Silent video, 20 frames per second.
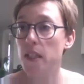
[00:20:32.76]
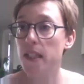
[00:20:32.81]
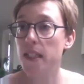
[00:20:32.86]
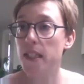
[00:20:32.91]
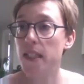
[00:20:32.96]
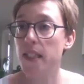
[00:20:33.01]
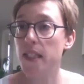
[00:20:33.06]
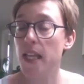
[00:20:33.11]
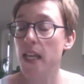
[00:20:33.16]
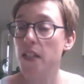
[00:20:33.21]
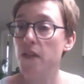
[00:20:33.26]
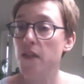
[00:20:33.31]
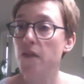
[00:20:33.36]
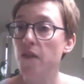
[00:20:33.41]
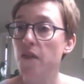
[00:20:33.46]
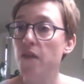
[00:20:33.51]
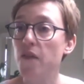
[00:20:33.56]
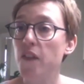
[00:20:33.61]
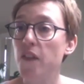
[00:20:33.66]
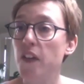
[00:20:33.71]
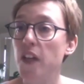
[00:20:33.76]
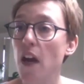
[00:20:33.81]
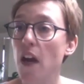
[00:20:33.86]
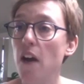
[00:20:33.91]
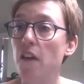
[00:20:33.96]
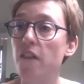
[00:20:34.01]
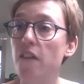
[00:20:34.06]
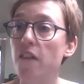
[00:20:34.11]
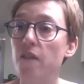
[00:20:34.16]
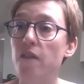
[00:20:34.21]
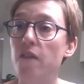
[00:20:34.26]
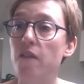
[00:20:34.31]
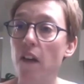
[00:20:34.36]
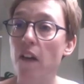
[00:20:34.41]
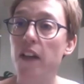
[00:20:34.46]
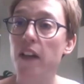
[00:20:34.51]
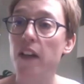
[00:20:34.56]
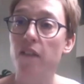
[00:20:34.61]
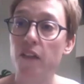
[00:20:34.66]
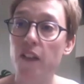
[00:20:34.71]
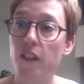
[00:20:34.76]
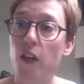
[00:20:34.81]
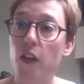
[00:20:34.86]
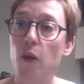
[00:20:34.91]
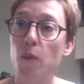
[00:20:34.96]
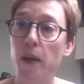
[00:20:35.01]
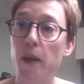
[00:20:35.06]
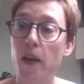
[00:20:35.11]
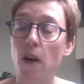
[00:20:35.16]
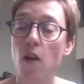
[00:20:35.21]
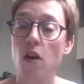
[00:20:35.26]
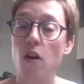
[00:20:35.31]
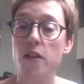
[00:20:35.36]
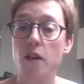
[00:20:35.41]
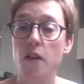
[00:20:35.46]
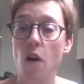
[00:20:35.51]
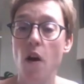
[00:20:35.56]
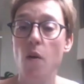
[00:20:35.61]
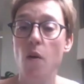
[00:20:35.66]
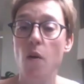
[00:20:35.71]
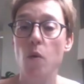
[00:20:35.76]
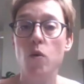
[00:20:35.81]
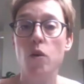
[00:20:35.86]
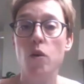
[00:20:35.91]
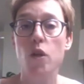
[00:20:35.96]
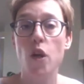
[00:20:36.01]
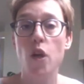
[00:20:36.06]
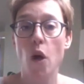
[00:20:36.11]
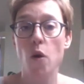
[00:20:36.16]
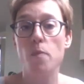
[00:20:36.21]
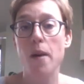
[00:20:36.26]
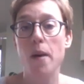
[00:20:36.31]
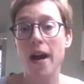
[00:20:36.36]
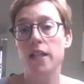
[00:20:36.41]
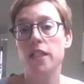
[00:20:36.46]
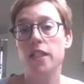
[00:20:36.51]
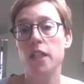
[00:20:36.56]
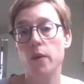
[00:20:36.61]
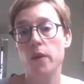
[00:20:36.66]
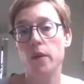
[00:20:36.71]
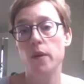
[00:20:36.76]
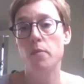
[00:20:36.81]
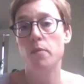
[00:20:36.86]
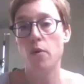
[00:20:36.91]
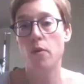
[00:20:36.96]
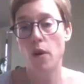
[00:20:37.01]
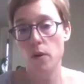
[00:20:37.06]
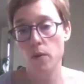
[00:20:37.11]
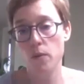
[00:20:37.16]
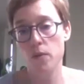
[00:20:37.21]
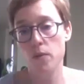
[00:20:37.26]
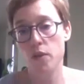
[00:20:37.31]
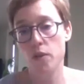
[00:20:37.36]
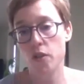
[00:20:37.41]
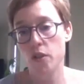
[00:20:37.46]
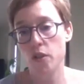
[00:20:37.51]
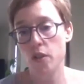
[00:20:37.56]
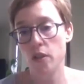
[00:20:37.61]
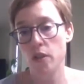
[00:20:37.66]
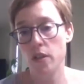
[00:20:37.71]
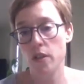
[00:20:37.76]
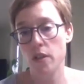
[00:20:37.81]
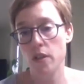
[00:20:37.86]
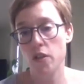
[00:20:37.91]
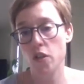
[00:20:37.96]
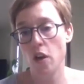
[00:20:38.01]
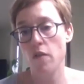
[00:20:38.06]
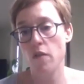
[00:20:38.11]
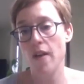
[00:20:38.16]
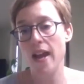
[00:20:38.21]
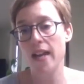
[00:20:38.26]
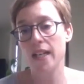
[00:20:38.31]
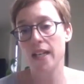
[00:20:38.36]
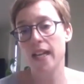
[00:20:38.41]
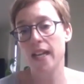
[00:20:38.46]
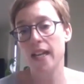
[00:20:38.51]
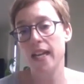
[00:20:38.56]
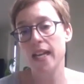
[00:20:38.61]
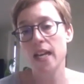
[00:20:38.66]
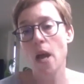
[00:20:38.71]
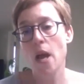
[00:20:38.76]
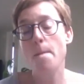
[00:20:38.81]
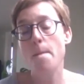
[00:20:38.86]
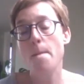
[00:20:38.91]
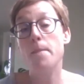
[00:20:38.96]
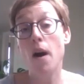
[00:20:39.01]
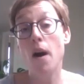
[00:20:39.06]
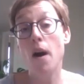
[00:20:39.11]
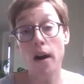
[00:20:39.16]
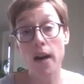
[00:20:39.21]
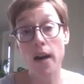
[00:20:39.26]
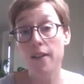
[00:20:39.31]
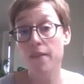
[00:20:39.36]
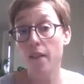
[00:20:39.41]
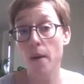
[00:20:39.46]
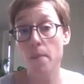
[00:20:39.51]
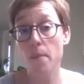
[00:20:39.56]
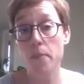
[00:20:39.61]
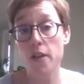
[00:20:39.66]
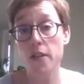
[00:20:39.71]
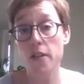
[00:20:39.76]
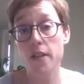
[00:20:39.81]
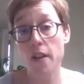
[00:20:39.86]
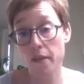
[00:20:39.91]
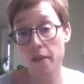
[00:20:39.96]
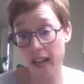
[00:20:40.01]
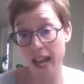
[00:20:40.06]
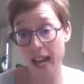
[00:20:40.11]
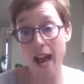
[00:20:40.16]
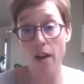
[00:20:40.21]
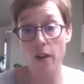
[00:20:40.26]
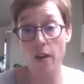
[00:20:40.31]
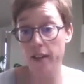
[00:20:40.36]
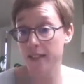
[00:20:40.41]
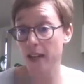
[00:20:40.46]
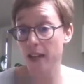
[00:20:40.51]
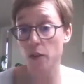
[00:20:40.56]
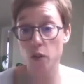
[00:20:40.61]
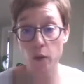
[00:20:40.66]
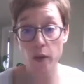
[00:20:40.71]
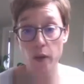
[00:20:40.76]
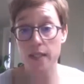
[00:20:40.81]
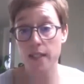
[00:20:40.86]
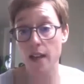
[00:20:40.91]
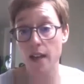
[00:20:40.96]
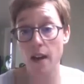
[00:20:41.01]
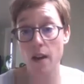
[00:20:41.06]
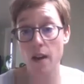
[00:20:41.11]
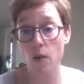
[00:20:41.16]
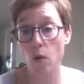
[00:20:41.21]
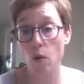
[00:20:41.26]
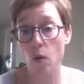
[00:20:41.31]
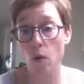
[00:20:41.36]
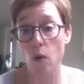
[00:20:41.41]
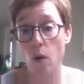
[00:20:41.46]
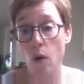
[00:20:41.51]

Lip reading: there's a very few PRs that I will go back to and approach directly. But if I put something out, like say on Twitter or